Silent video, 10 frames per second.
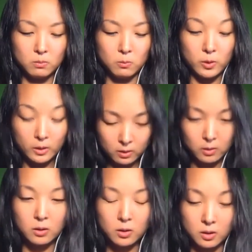with
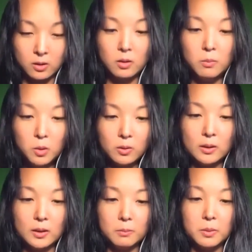the
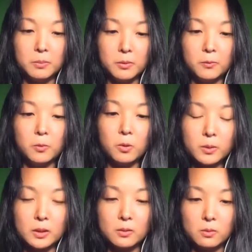community. But before
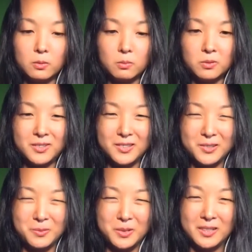we do,
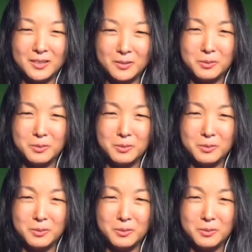Professor Willis,